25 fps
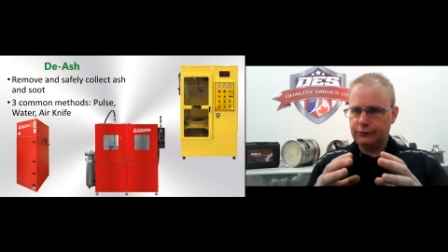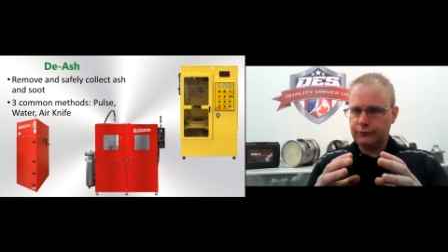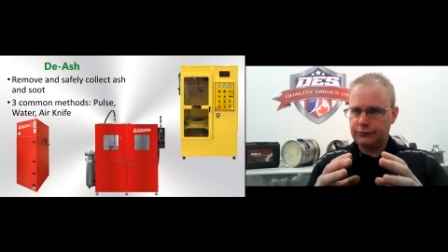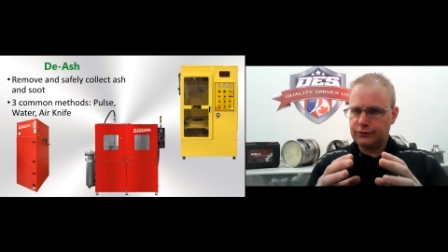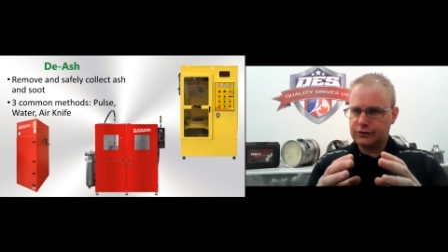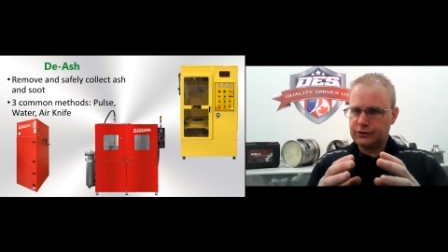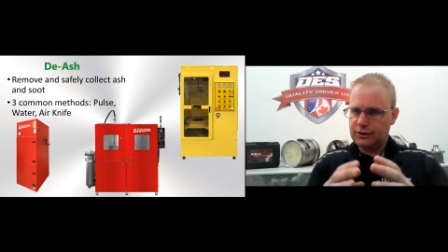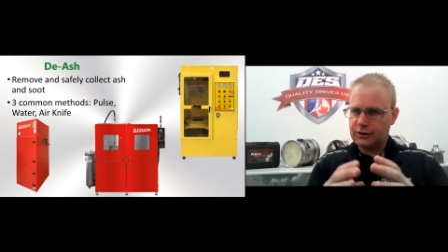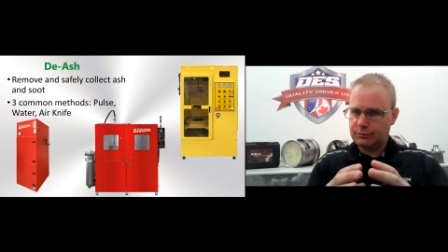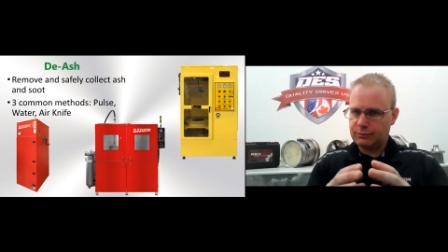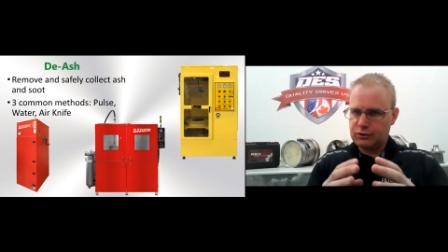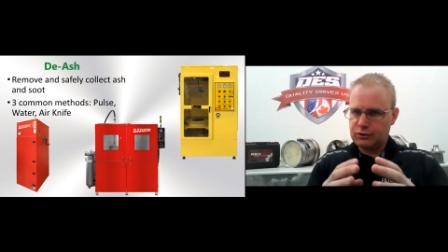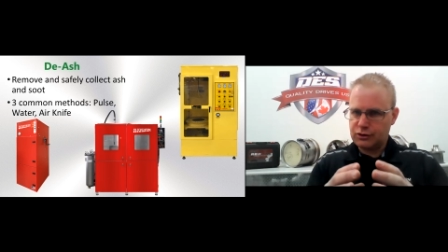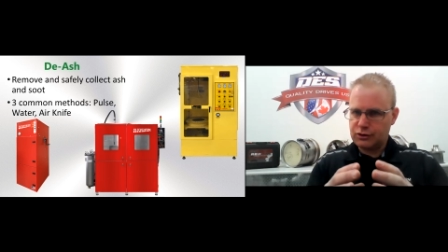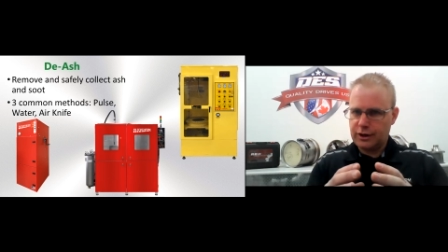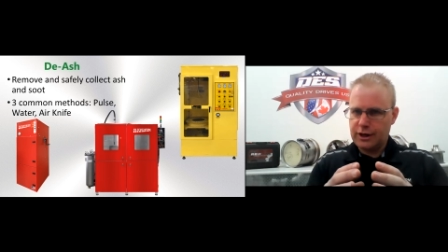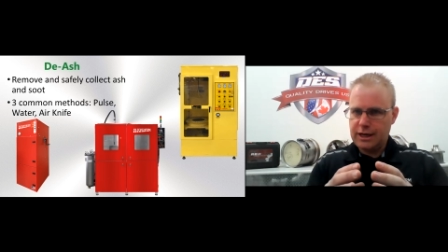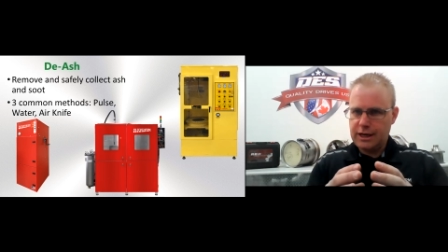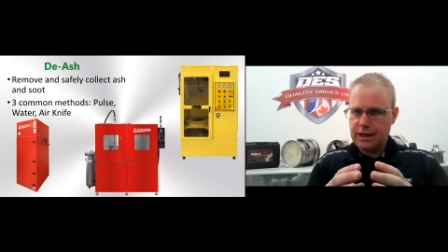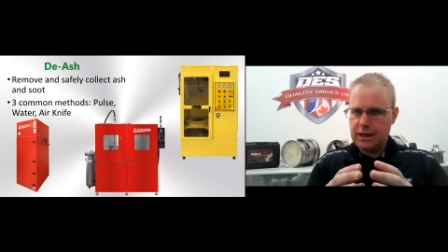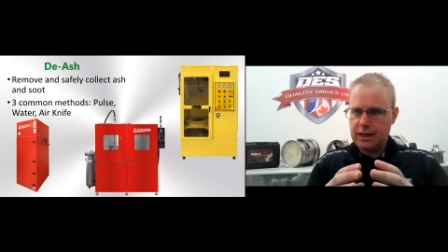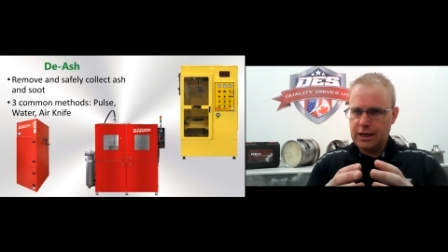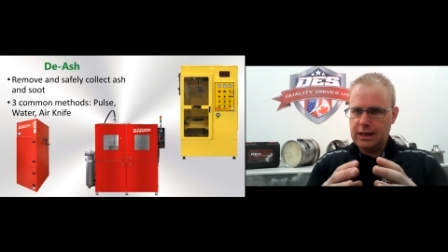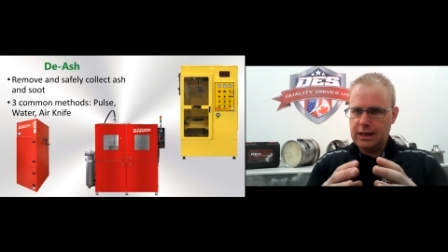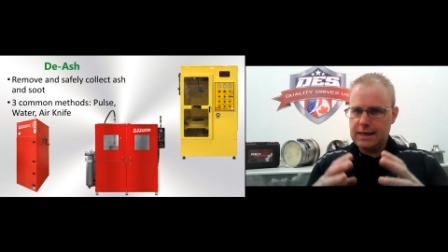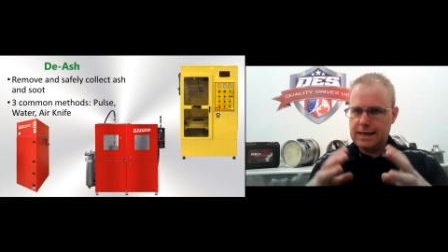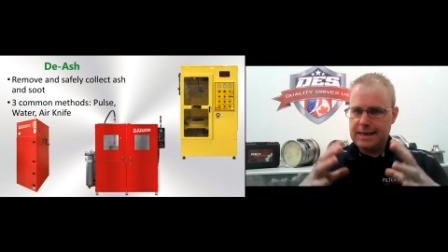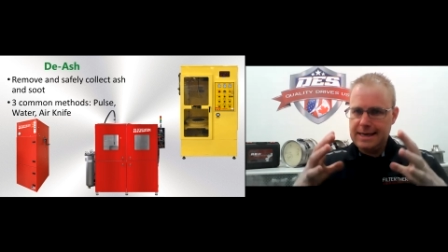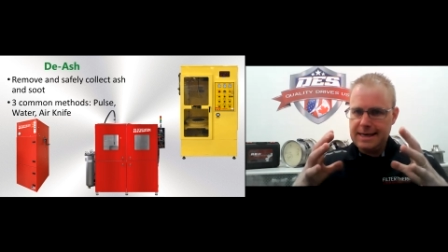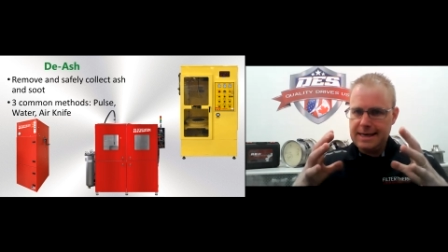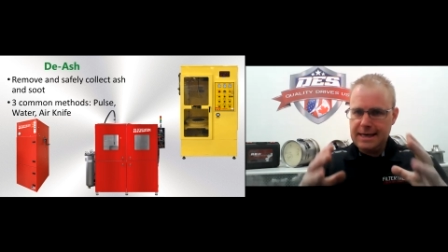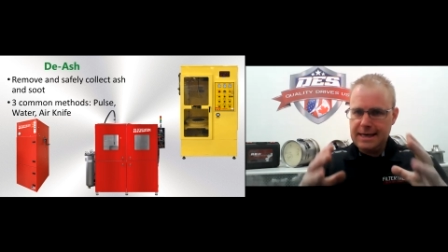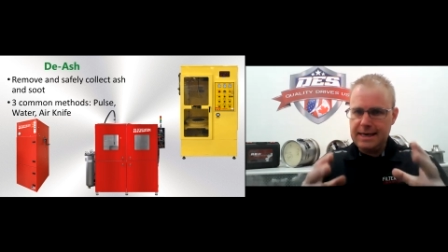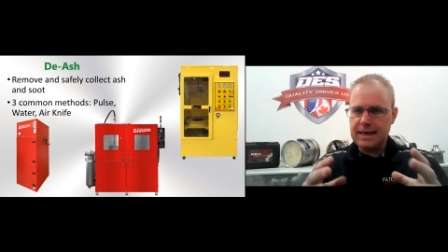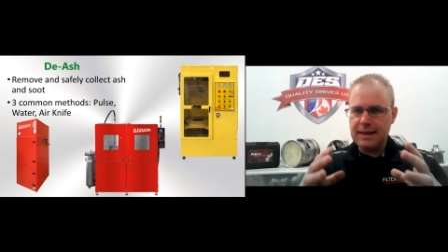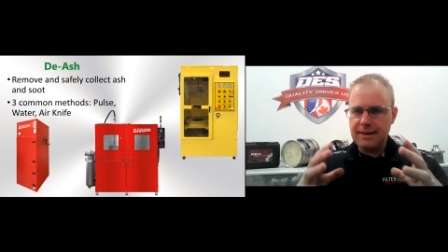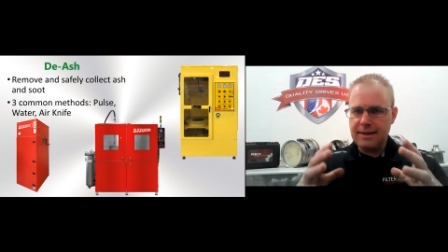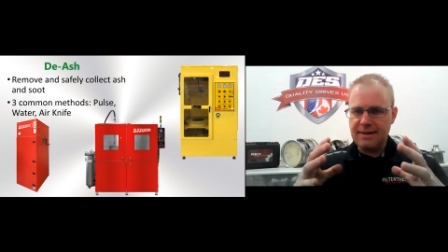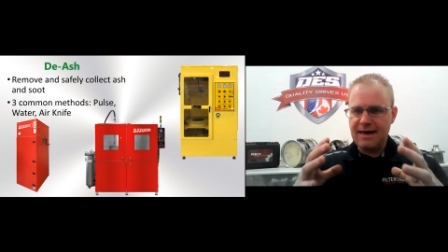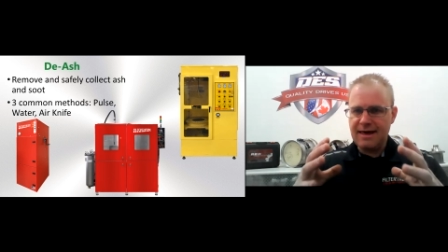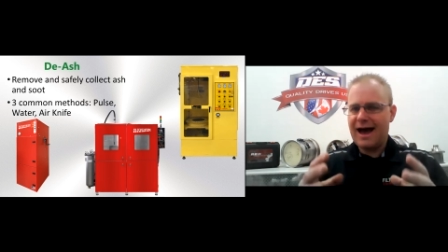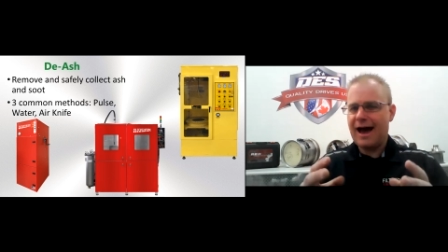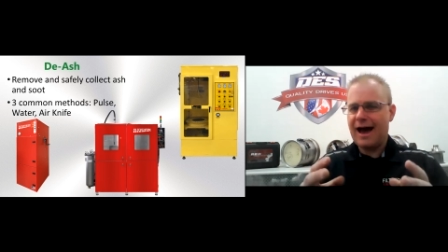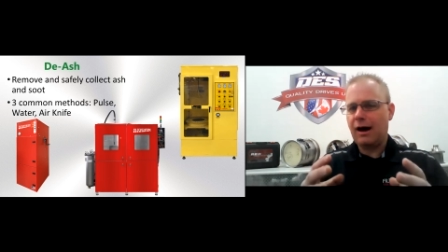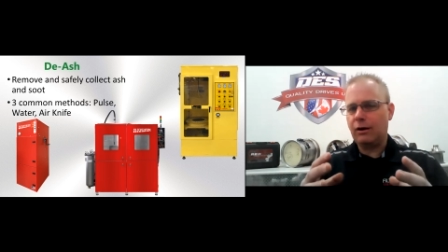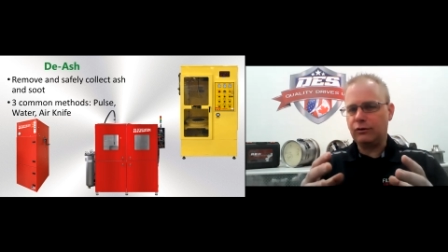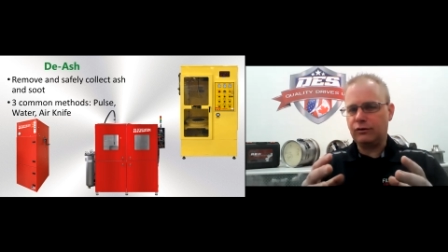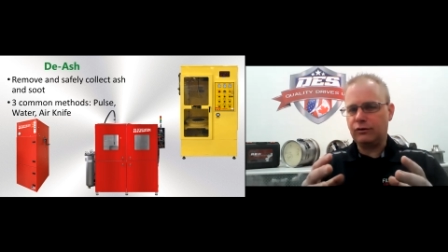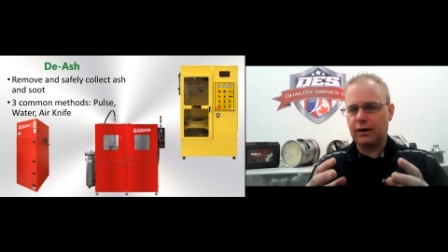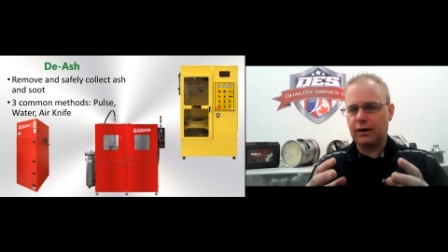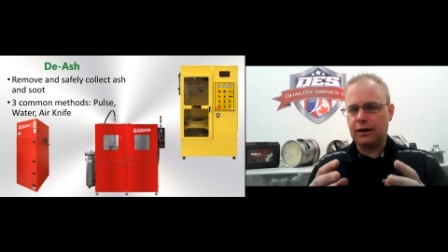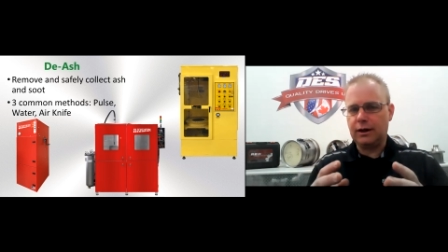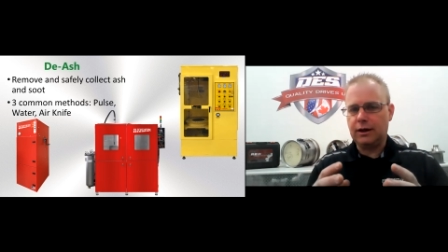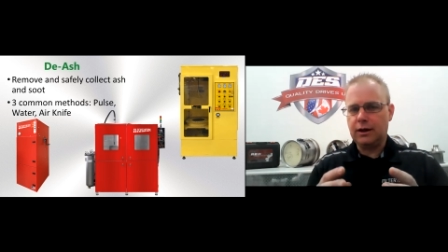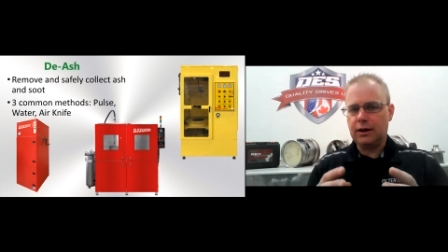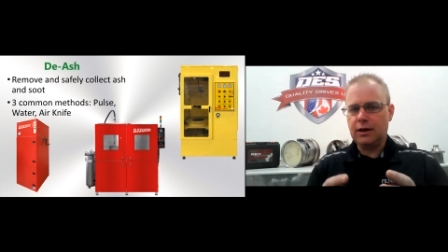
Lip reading: substrate in the housing.